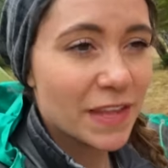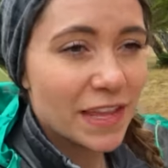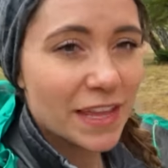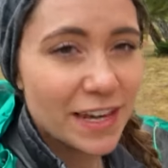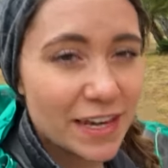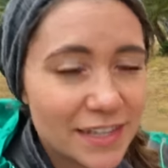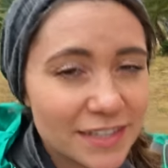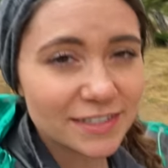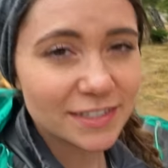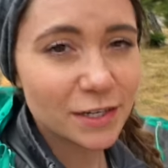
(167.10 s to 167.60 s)

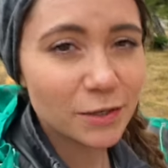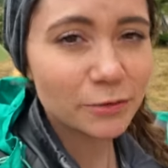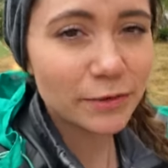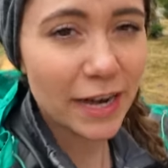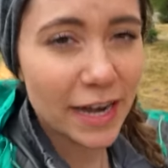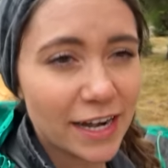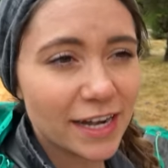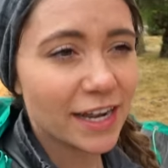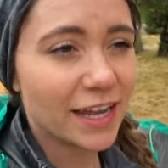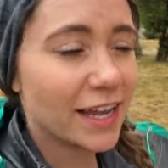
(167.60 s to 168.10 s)
It is still
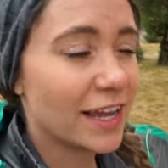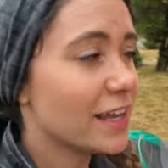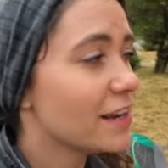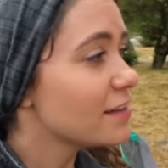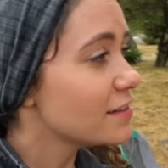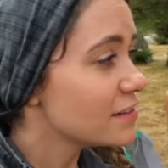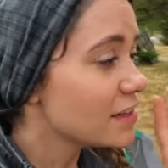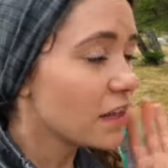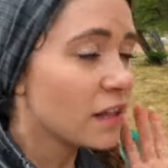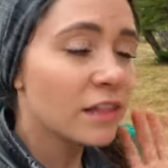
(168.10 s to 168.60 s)
rainy. It
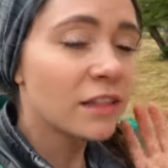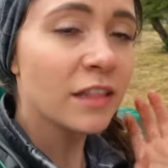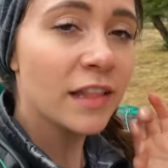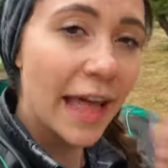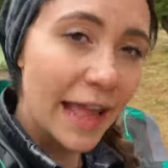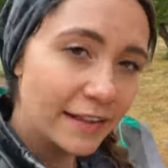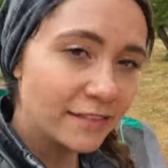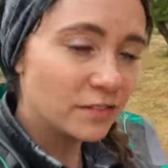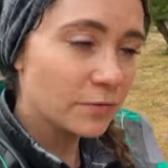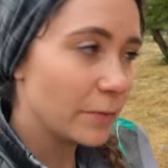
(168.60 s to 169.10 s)
is
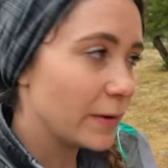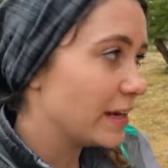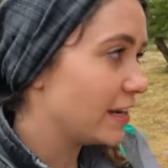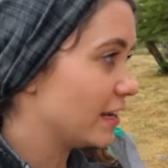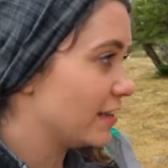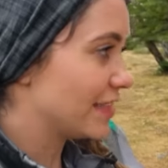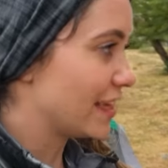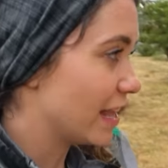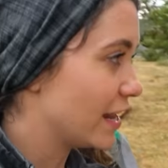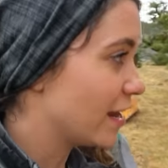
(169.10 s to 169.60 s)
less
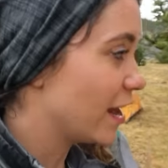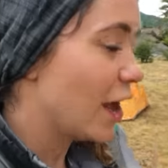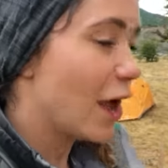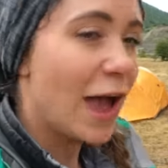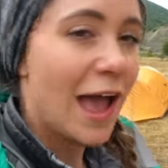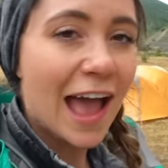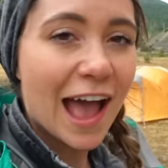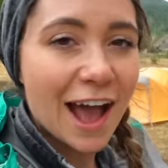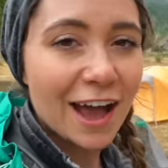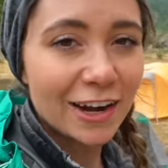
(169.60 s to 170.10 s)
windy than
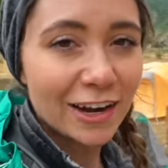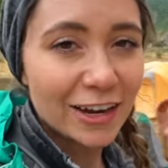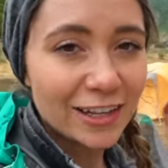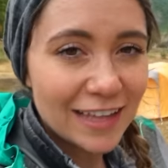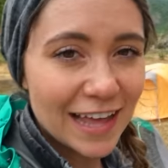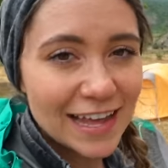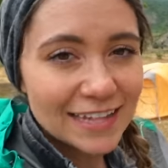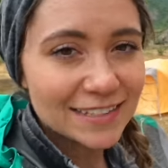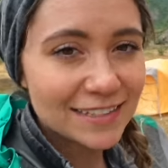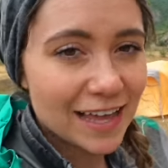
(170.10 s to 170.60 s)
at our
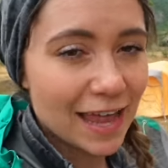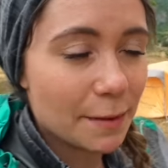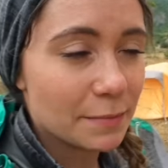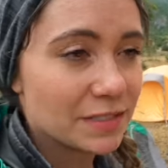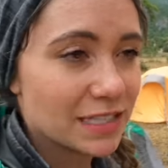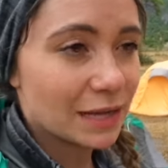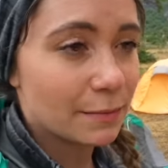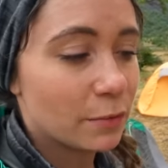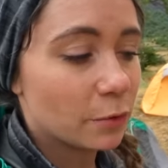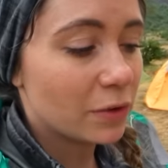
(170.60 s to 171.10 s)
last
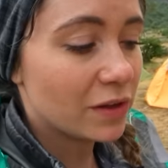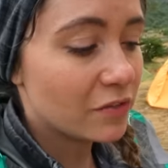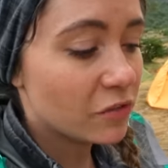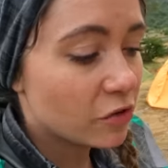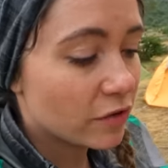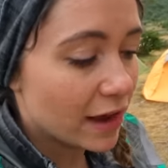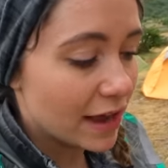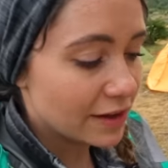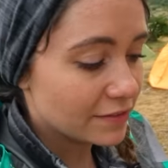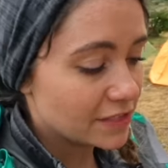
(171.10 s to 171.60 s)
campsite, but we've
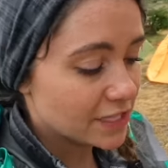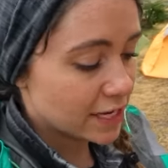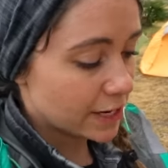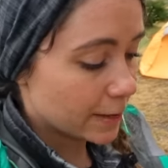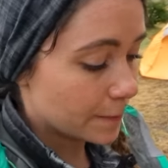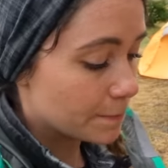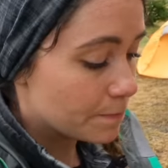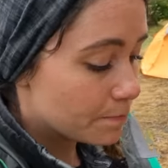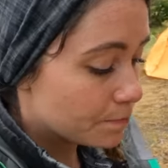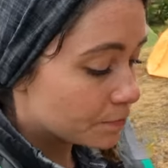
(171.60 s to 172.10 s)
arrived
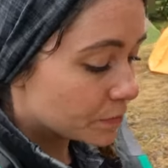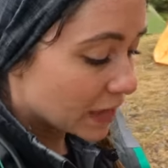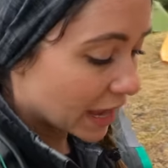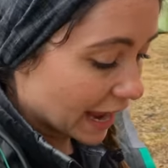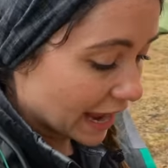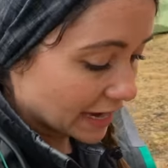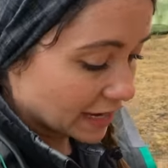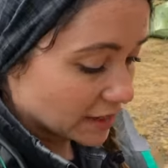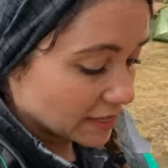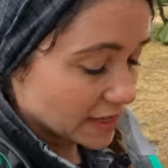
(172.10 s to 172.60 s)
here
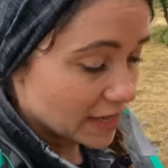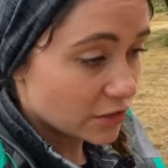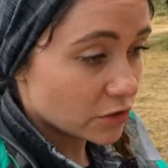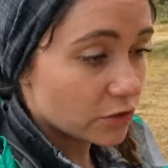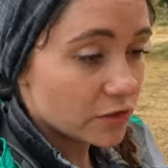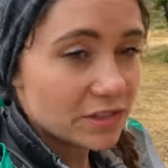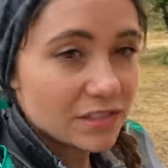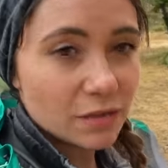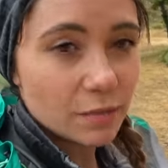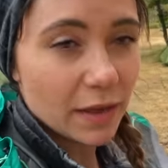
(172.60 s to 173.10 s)
at the
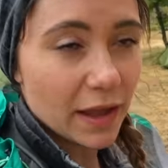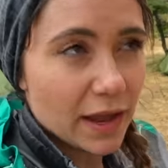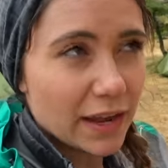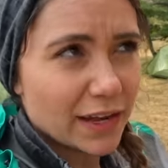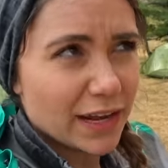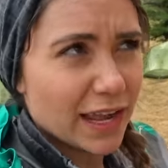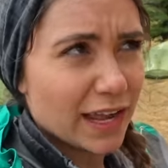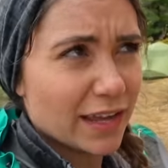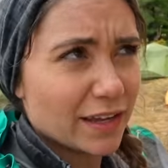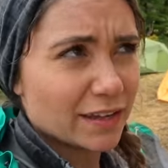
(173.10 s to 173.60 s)
Torres del
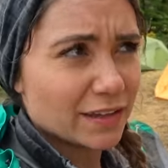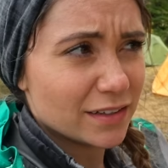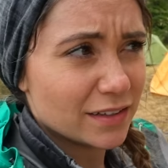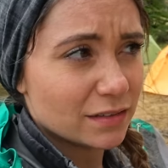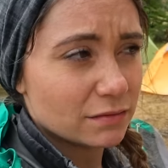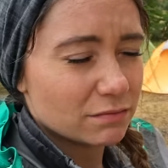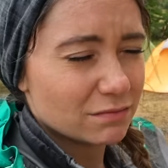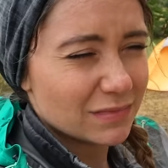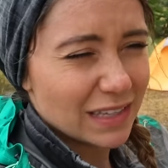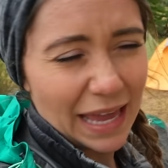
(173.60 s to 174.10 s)
Paine
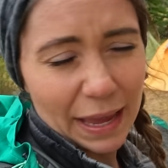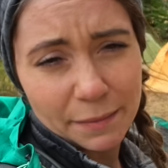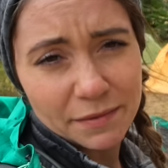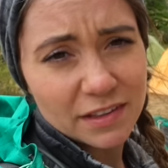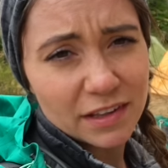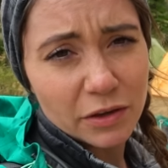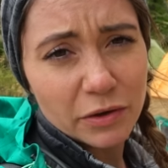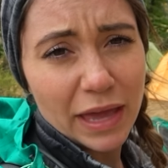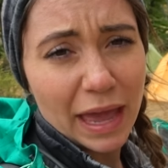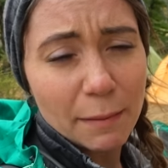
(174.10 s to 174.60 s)

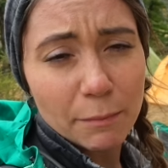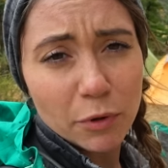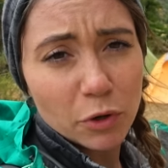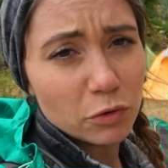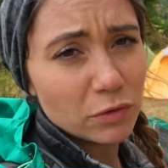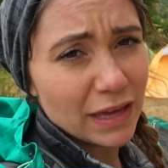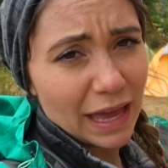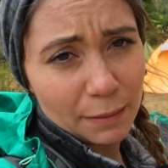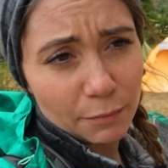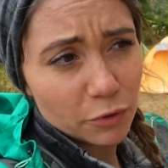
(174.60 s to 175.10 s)
campsite.
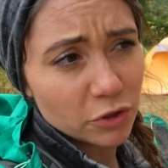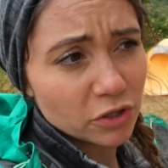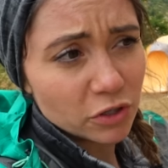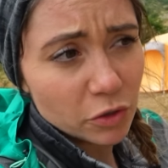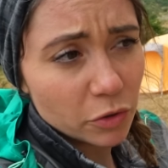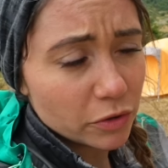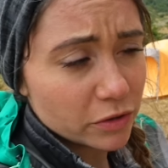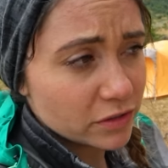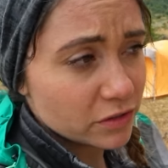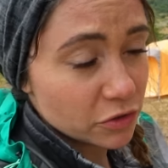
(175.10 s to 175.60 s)
Campo del
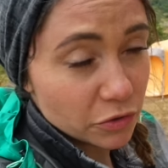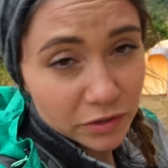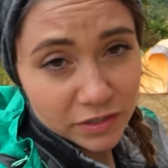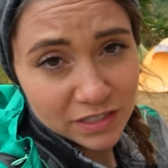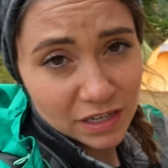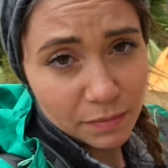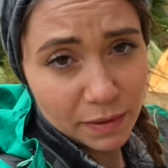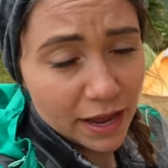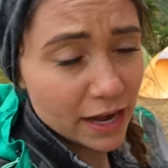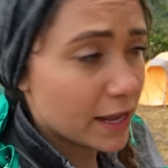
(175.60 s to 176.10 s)

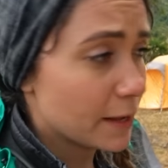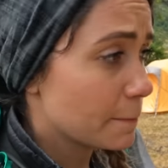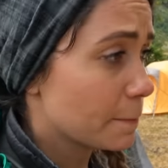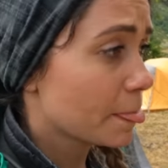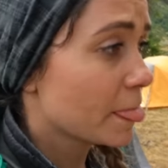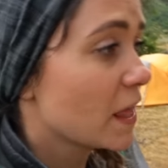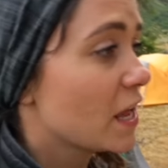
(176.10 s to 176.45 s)
Torres del Paine.